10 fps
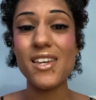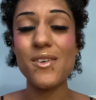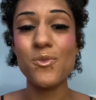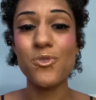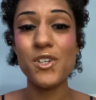
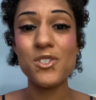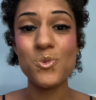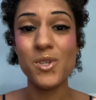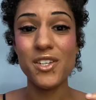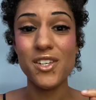first
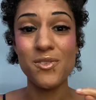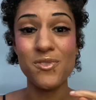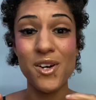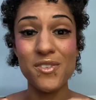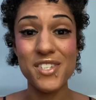one
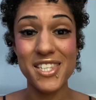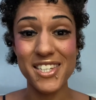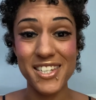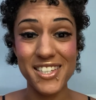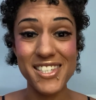involves
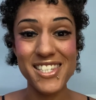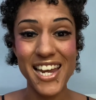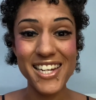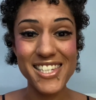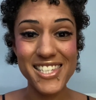the
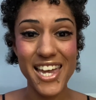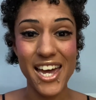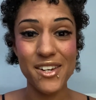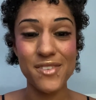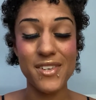sinus
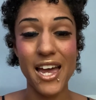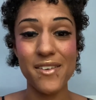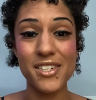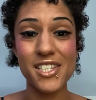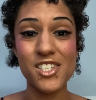
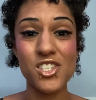cavities.